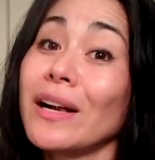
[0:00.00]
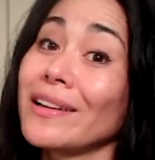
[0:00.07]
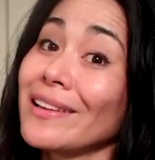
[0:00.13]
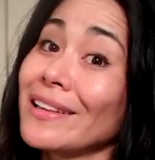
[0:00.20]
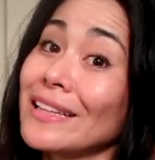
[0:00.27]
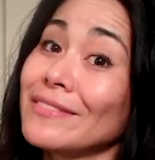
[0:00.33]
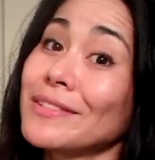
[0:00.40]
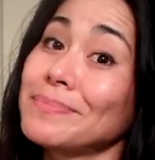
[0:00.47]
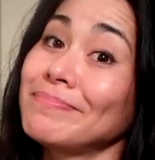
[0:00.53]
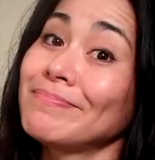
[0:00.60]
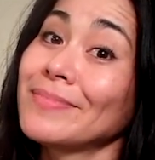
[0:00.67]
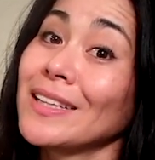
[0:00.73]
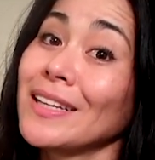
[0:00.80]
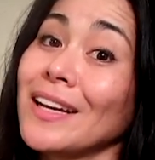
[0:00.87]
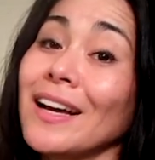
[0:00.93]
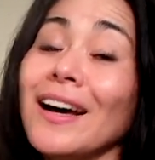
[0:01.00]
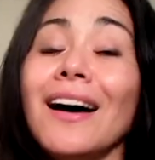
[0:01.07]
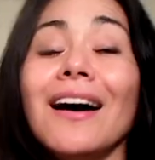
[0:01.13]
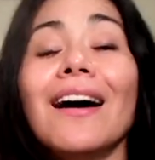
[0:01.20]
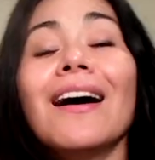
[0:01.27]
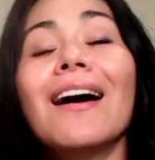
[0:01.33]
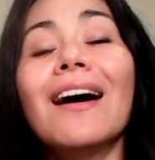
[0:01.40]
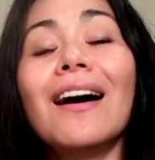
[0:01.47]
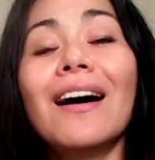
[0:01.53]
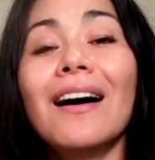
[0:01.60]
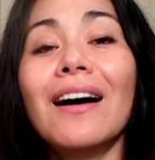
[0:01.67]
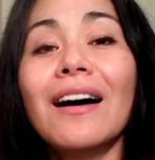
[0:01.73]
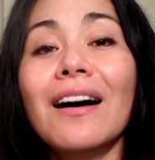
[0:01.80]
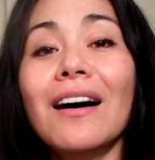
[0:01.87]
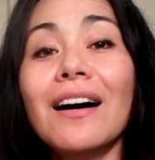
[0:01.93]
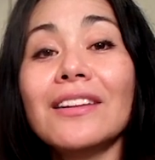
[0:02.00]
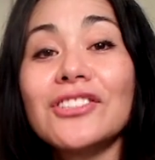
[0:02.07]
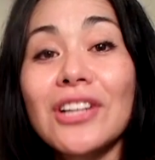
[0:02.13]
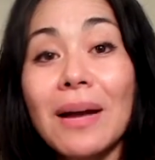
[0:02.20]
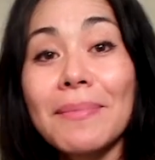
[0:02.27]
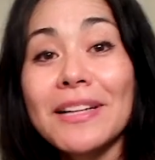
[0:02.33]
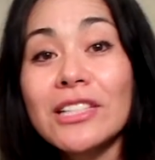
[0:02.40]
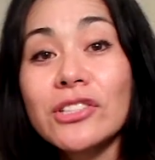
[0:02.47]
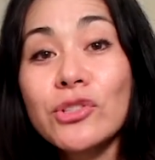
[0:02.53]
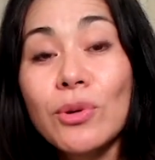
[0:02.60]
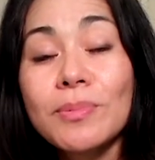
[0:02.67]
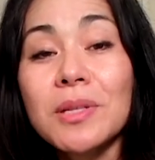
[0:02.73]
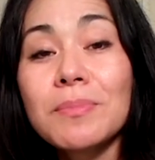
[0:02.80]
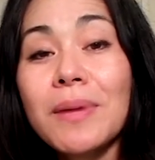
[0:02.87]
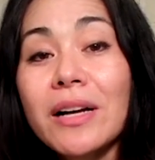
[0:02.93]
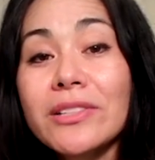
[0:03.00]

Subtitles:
where to leave them. Check out my description